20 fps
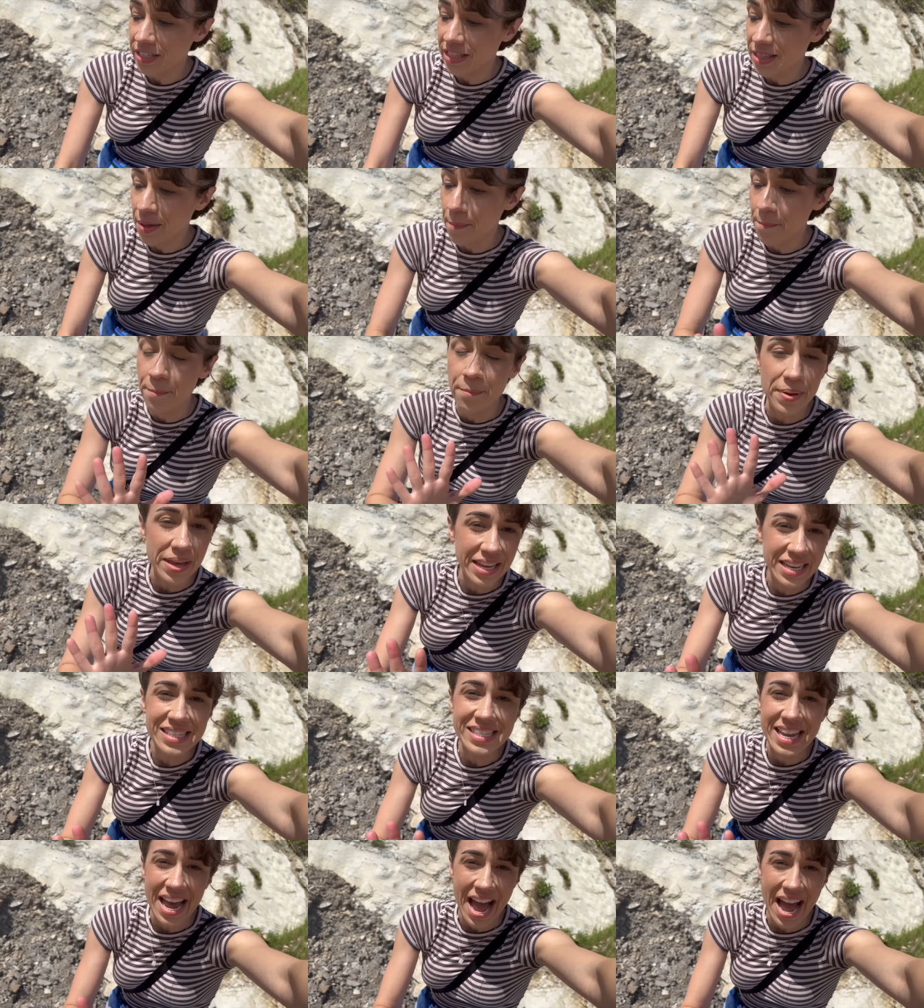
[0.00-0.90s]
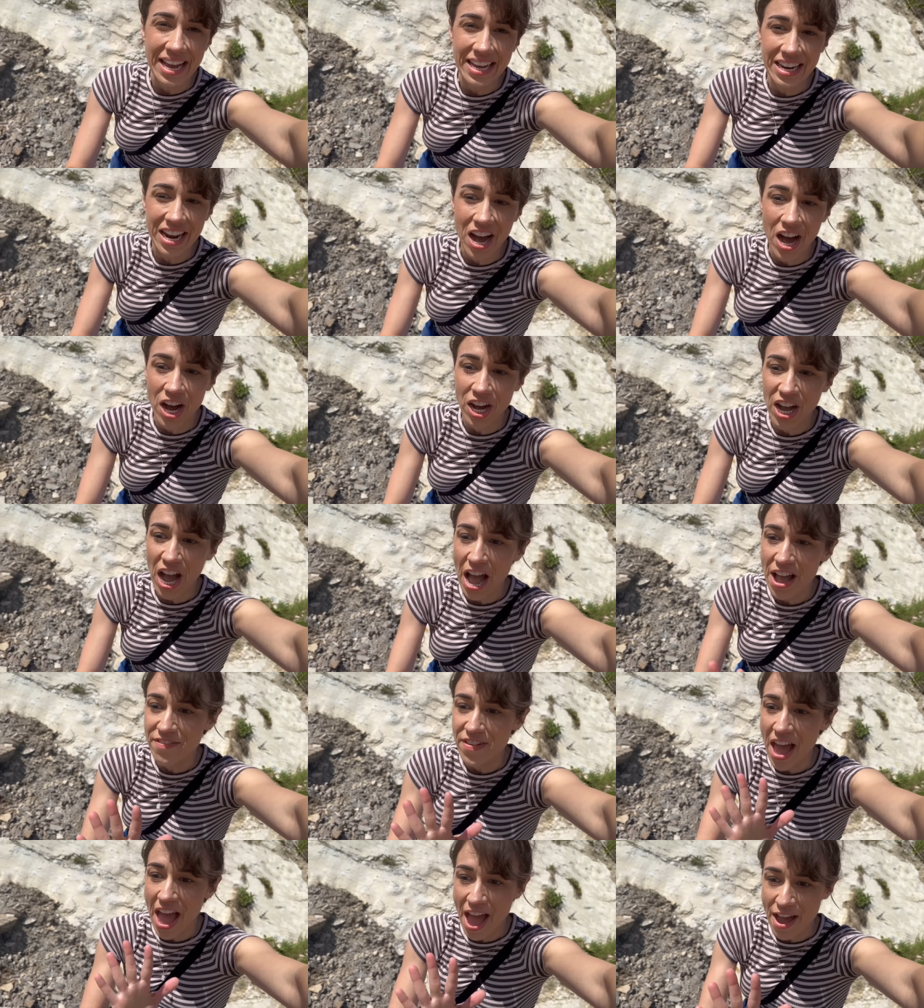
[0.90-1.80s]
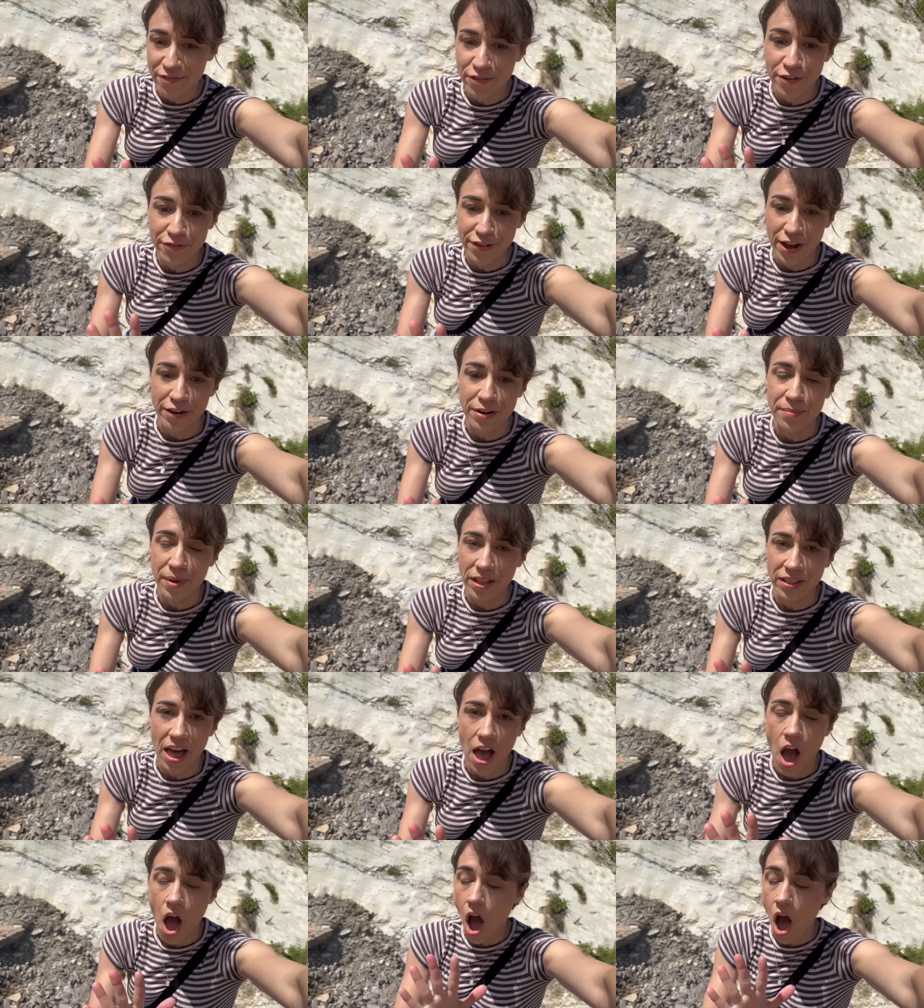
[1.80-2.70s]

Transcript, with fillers: the biggest agate hunk I've ever found in my life.